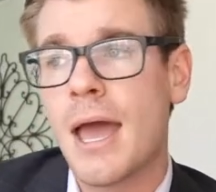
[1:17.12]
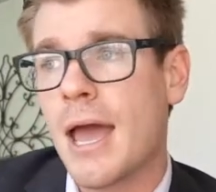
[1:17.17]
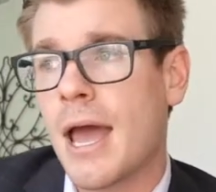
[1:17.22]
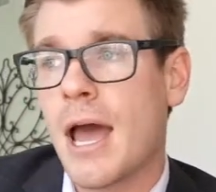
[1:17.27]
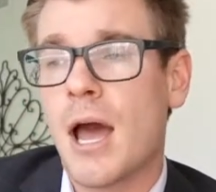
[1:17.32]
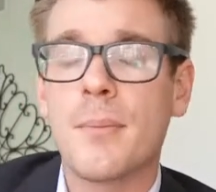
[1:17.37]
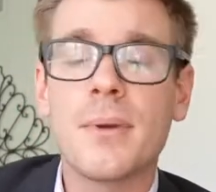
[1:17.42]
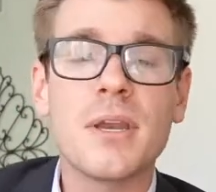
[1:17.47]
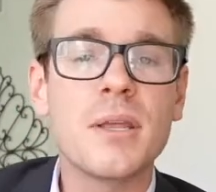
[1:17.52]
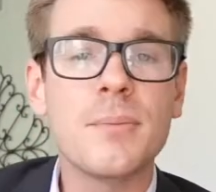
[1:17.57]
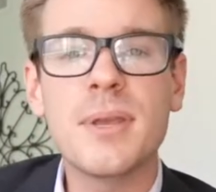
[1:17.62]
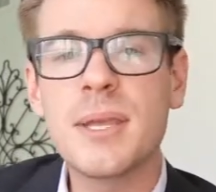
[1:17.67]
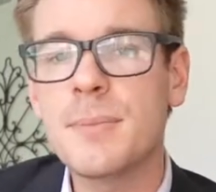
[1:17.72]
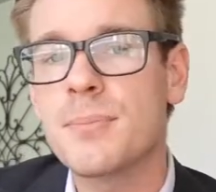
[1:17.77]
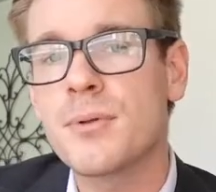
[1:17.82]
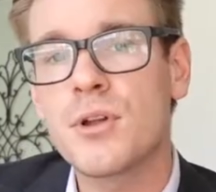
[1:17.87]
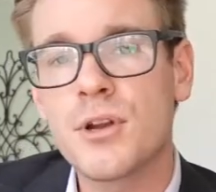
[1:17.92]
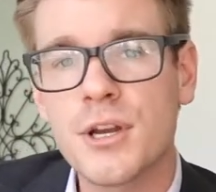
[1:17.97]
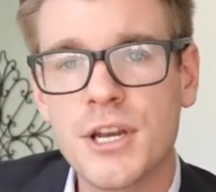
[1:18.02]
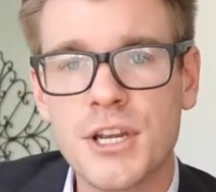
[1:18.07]
how many
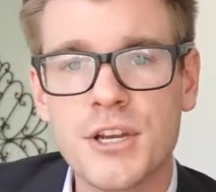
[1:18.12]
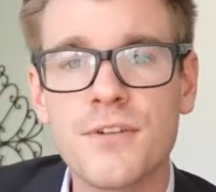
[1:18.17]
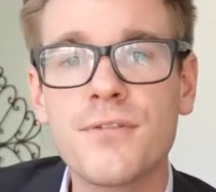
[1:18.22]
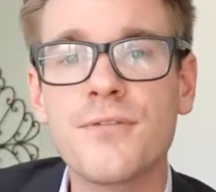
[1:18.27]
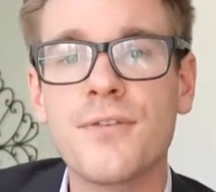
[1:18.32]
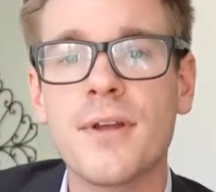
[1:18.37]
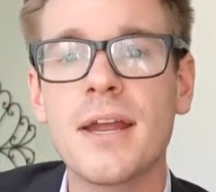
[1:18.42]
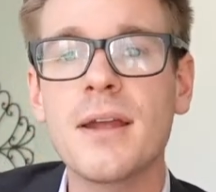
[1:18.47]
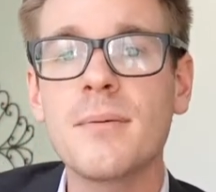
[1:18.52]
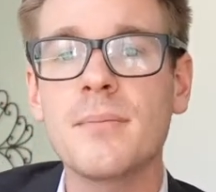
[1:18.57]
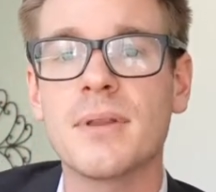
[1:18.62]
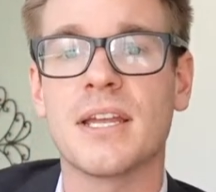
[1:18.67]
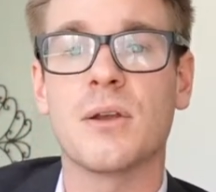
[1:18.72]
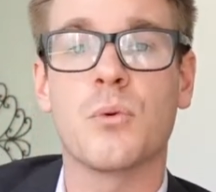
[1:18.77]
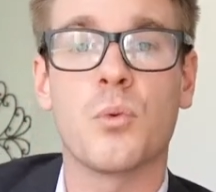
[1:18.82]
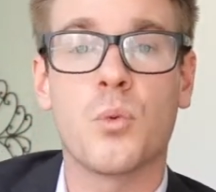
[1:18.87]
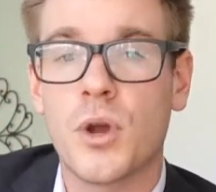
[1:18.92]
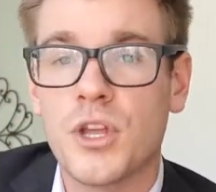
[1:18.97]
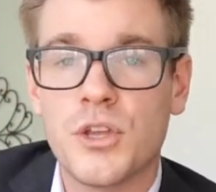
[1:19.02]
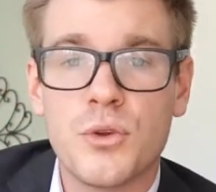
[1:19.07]
people are in your family,
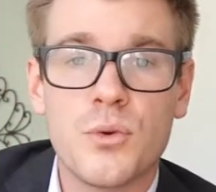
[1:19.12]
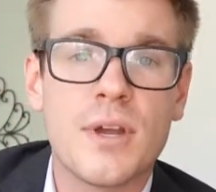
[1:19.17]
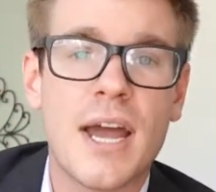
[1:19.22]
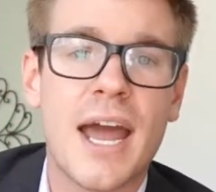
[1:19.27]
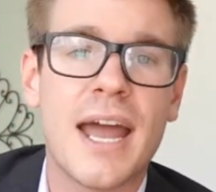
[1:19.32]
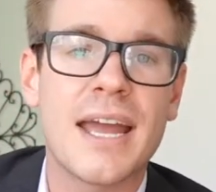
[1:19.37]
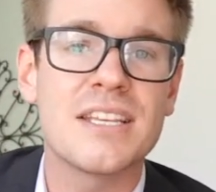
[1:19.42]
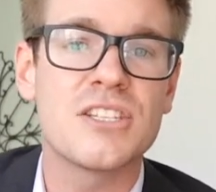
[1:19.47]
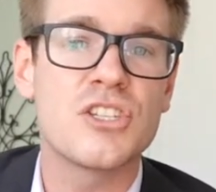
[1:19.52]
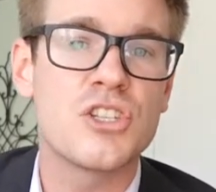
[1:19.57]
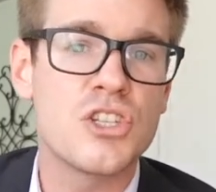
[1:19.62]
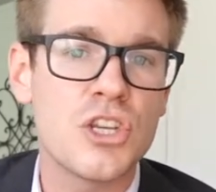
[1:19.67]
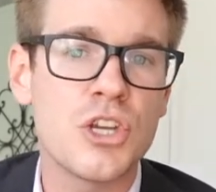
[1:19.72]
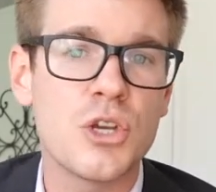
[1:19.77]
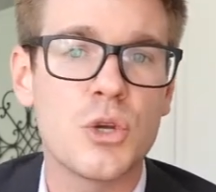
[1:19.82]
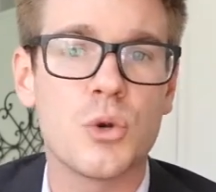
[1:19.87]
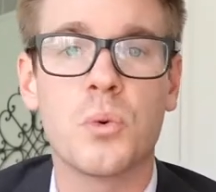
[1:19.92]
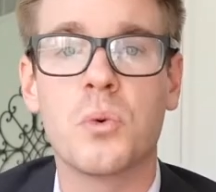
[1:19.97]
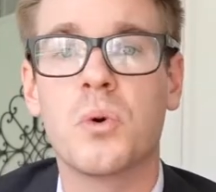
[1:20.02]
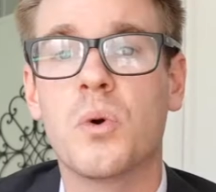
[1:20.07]
what you guys
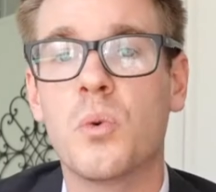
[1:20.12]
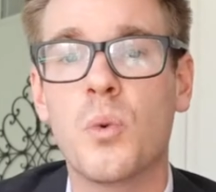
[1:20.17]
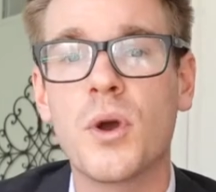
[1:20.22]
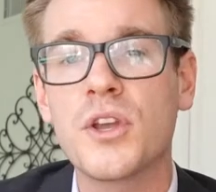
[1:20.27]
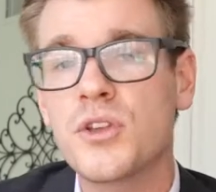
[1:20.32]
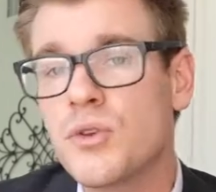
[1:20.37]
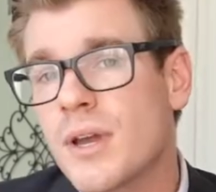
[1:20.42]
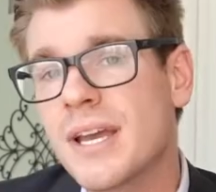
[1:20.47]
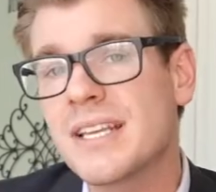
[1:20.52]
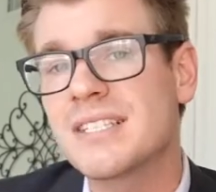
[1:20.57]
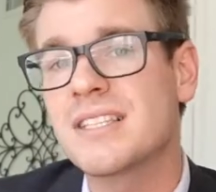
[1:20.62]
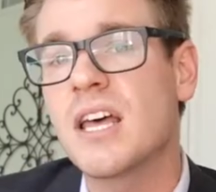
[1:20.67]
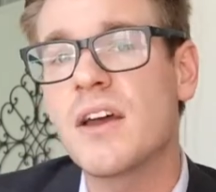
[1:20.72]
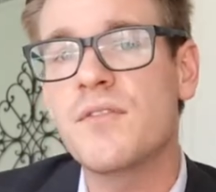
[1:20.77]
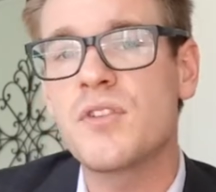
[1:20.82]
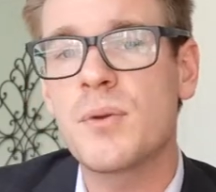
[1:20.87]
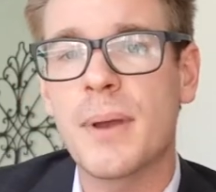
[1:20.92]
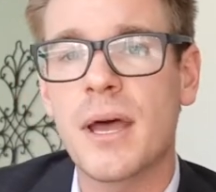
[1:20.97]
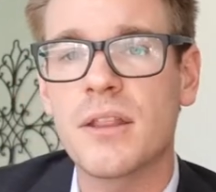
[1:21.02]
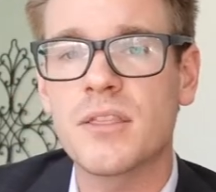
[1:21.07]
do, what you guys
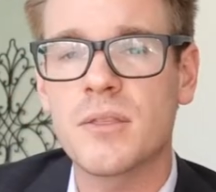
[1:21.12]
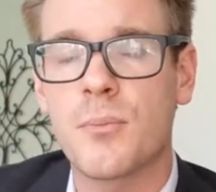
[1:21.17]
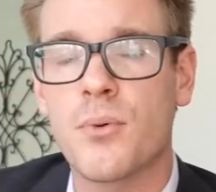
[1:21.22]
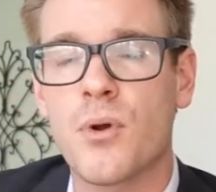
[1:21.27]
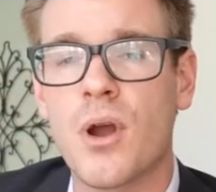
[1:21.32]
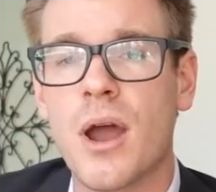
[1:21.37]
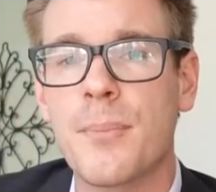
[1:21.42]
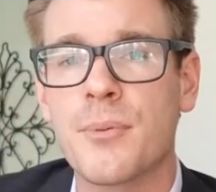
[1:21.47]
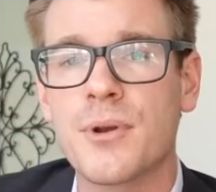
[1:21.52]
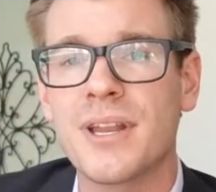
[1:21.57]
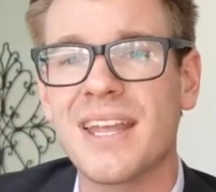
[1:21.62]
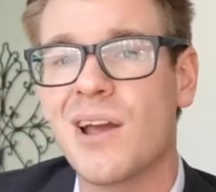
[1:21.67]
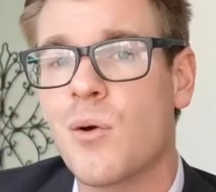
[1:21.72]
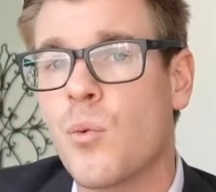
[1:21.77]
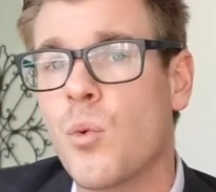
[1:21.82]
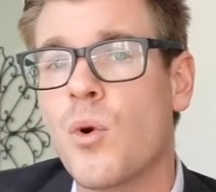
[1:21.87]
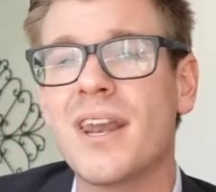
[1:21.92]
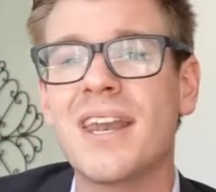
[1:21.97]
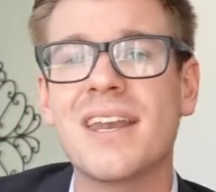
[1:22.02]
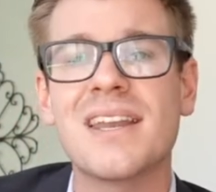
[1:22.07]
loved about the property,
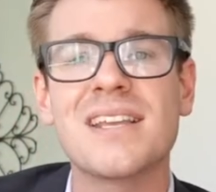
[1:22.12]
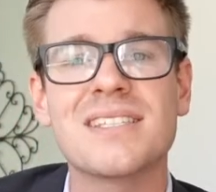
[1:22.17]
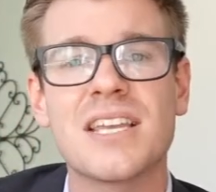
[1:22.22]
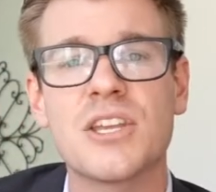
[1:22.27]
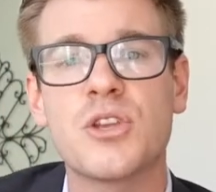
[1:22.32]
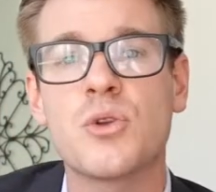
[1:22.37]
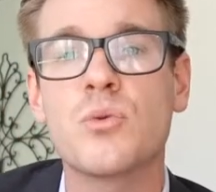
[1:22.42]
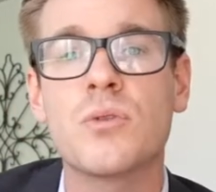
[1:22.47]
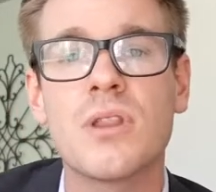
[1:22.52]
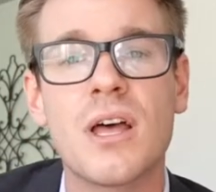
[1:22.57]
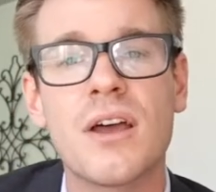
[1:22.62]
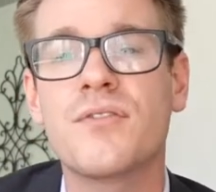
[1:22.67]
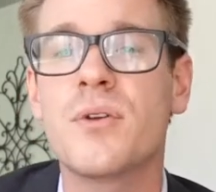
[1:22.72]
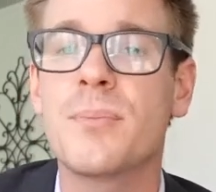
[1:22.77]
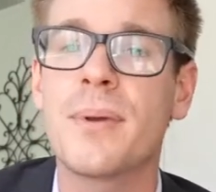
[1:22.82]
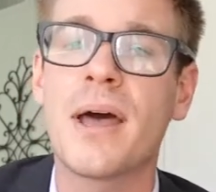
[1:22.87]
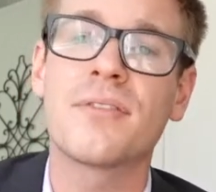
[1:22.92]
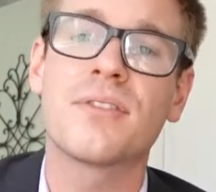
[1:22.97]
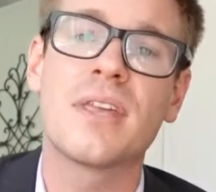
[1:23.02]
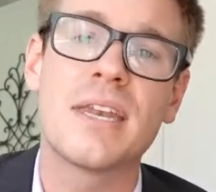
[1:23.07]
and what it is that you loved
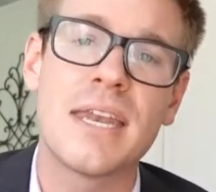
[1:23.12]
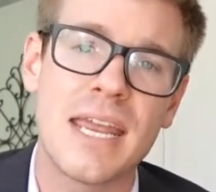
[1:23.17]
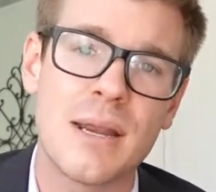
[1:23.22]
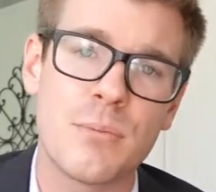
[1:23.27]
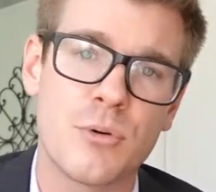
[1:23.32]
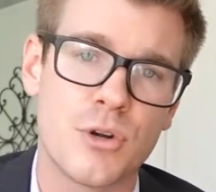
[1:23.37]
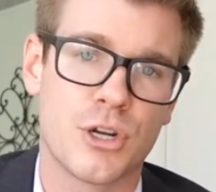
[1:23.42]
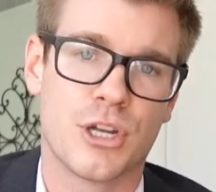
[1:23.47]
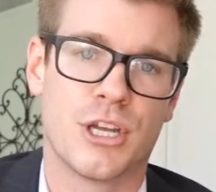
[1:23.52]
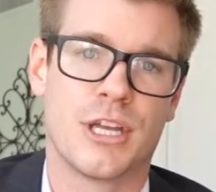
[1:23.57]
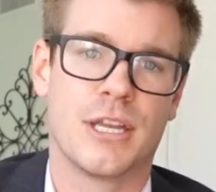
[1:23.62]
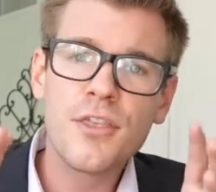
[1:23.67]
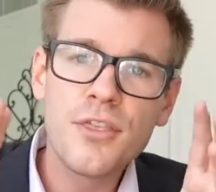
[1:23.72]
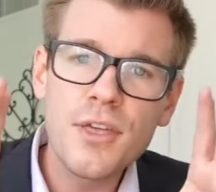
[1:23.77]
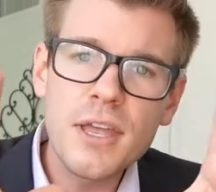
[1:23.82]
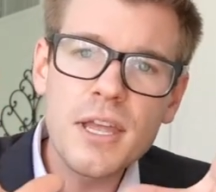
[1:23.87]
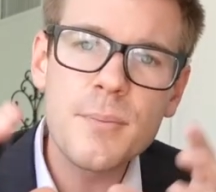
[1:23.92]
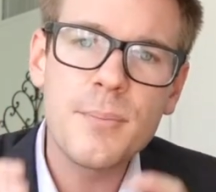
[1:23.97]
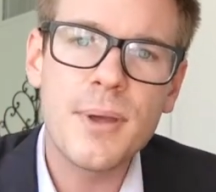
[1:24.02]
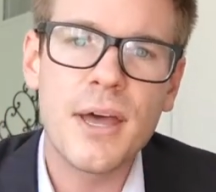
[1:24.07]
about the neighborhood.
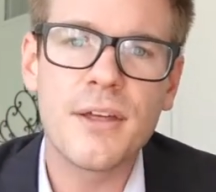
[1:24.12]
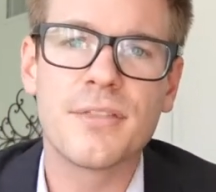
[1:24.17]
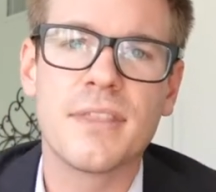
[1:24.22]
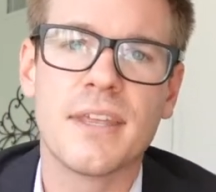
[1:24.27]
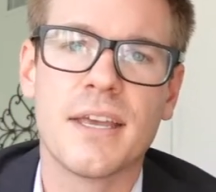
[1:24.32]
Think about